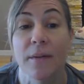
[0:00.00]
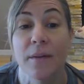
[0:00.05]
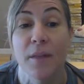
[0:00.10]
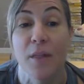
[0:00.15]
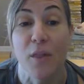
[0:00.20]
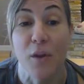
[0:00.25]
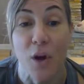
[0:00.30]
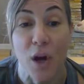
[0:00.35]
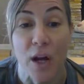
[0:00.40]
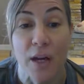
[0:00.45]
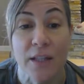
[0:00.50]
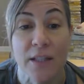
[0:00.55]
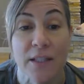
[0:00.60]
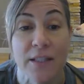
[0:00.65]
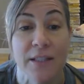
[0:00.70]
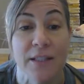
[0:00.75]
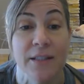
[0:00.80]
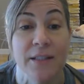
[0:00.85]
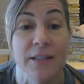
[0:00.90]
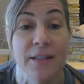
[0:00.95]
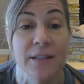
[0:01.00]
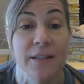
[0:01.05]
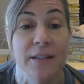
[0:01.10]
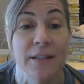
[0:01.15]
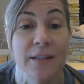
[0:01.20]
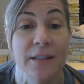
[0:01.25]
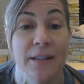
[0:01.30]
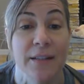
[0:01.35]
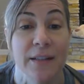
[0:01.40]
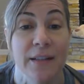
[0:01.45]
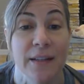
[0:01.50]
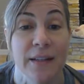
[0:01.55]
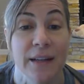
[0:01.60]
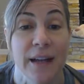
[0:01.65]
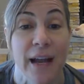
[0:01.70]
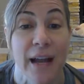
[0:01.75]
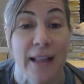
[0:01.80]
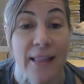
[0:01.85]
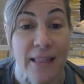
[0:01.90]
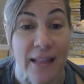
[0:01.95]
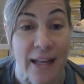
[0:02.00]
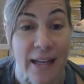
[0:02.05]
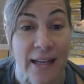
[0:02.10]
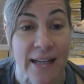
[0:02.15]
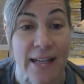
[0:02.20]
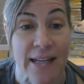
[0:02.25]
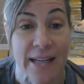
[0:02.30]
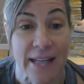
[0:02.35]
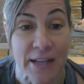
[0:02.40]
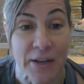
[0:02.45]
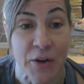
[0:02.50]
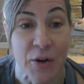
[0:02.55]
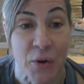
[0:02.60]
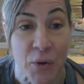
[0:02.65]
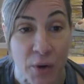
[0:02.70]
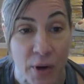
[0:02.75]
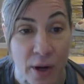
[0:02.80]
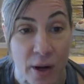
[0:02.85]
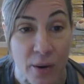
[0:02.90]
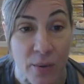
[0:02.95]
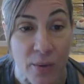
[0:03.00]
thoughts, and letting ego go.